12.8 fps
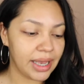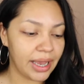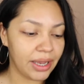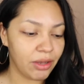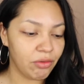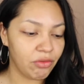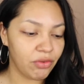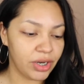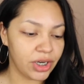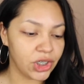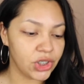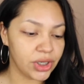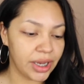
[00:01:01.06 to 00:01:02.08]
satin
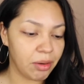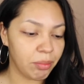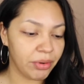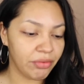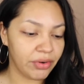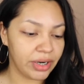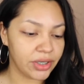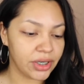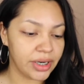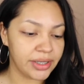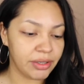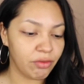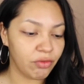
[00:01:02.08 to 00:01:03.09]
finished skin perfector
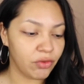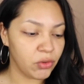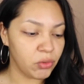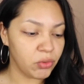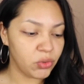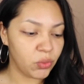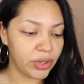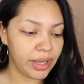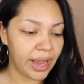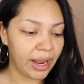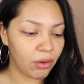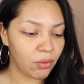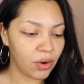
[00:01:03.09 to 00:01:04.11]
is infused with
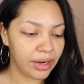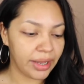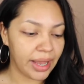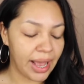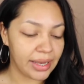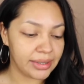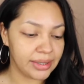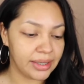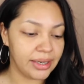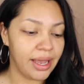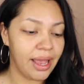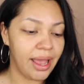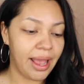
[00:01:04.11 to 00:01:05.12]
hyaluronic
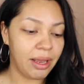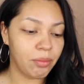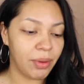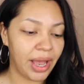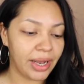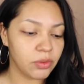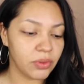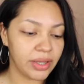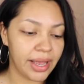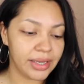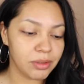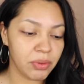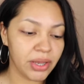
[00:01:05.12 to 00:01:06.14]
acid and packed with
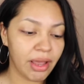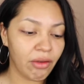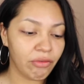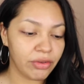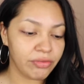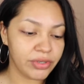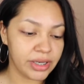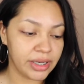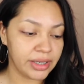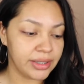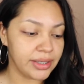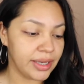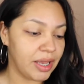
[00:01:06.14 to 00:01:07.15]
SPF
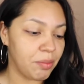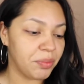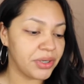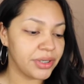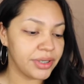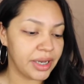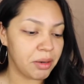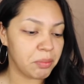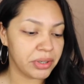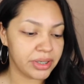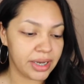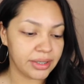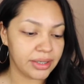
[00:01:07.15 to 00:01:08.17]
15 to keep your skin
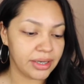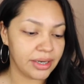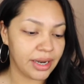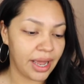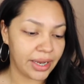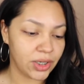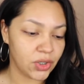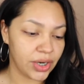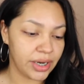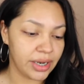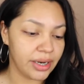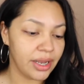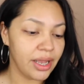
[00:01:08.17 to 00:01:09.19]
protected and
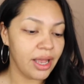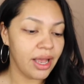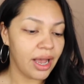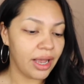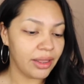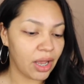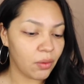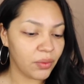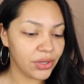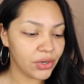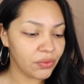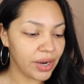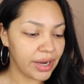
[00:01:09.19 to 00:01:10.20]
hydrated,
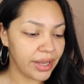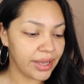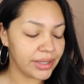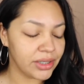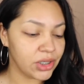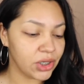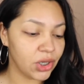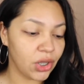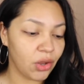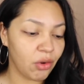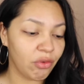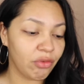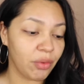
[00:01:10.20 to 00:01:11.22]
allowing your radiance to
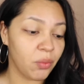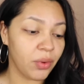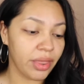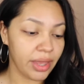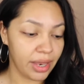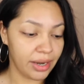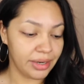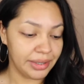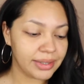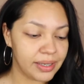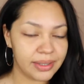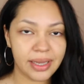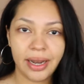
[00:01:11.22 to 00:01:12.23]
glow from within. As
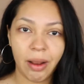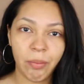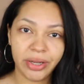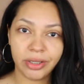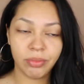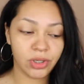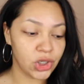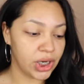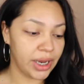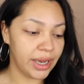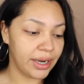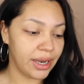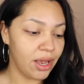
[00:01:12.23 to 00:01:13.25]
I said, I picked up the
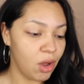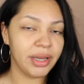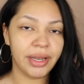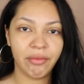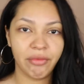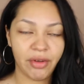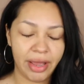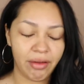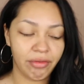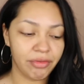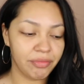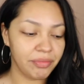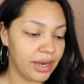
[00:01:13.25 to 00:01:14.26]
shade medium
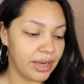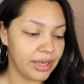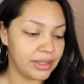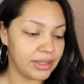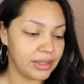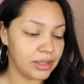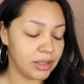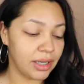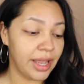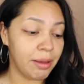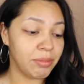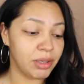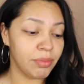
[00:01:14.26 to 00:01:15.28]
5 and it
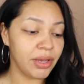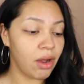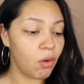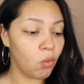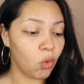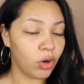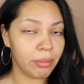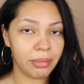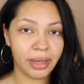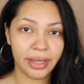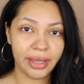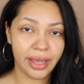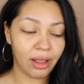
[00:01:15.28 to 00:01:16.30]
claims to be a warm
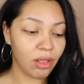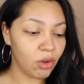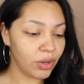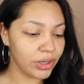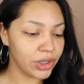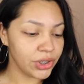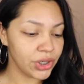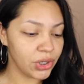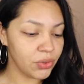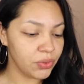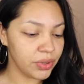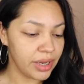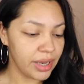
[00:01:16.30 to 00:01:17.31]
yellow
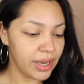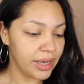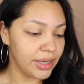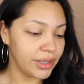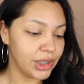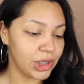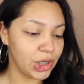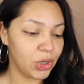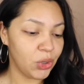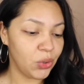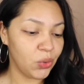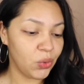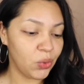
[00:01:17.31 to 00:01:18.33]
undertone.
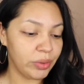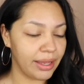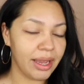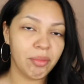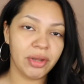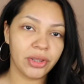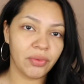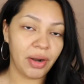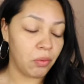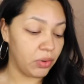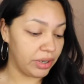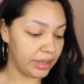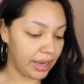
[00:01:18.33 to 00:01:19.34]
So I think I picked the right
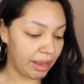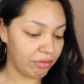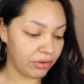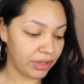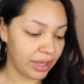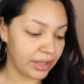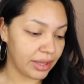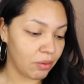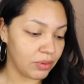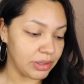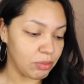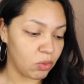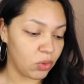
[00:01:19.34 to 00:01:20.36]
one. I feel like that
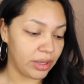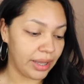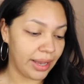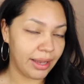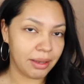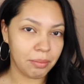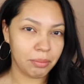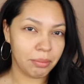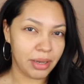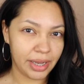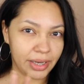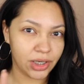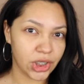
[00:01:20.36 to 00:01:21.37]
was more like
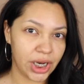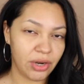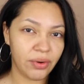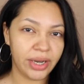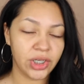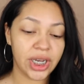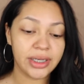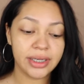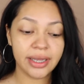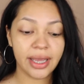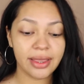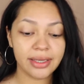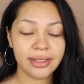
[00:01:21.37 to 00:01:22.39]
my shade range. I
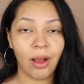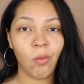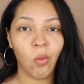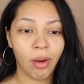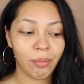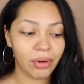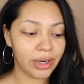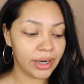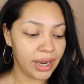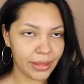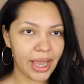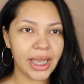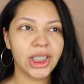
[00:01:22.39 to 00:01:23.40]
did get this at Walmart.
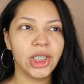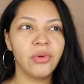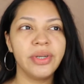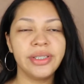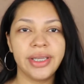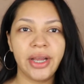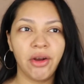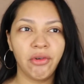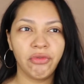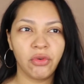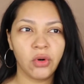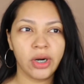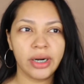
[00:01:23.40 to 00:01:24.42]
It did retail
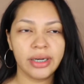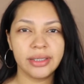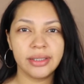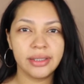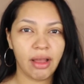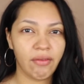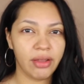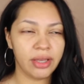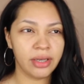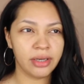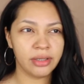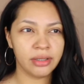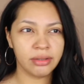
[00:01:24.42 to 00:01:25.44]
for
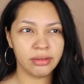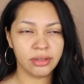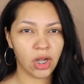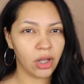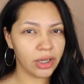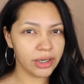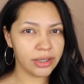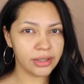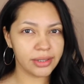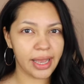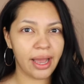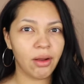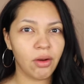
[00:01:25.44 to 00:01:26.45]

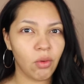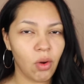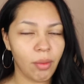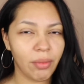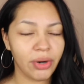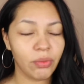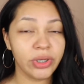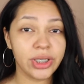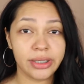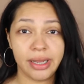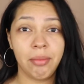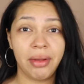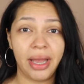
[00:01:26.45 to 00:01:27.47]
$7 at Walmart, which
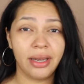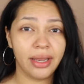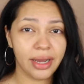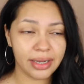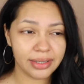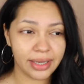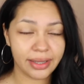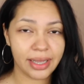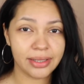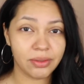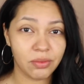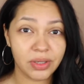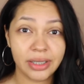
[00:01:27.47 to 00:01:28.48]
is not bad, you guys. Like,
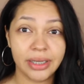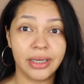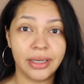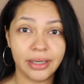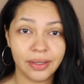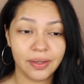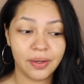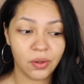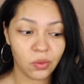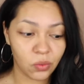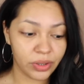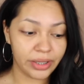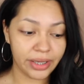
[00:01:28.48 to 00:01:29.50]
that's a really,
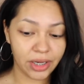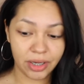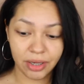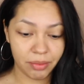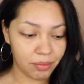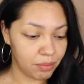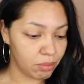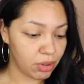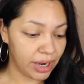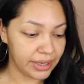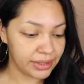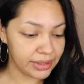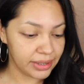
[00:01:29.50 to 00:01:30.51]
really good
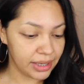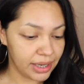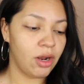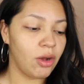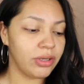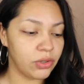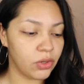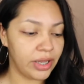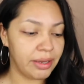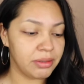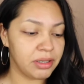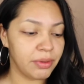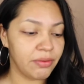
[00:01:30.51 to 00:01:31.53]
price. And it also
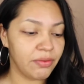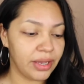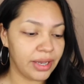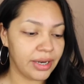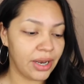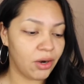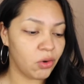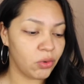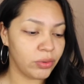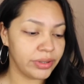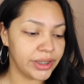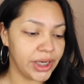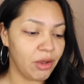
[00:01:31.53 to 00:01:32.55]
claims to be vegan and
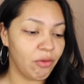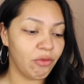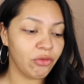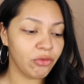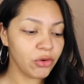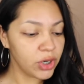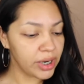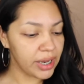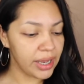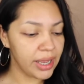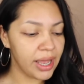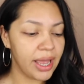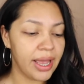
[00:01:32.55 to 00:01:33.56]
cruelty
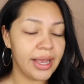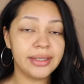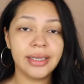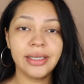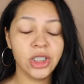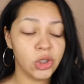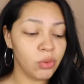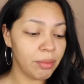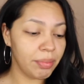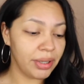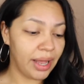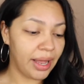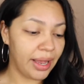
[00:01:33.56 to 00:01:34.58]
free. It says to
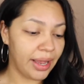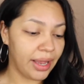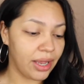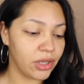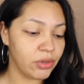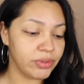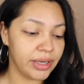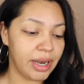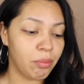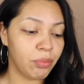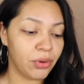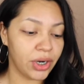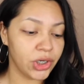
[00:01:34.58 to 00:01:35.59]
apply using a
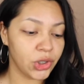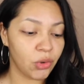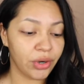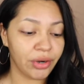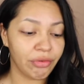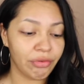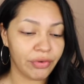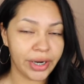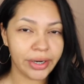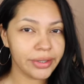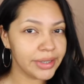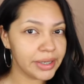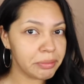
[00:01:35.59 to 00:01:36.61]
brush or your
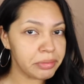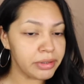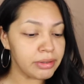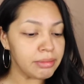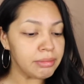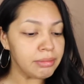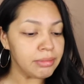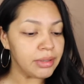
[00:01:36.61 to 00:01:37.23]
fingertips.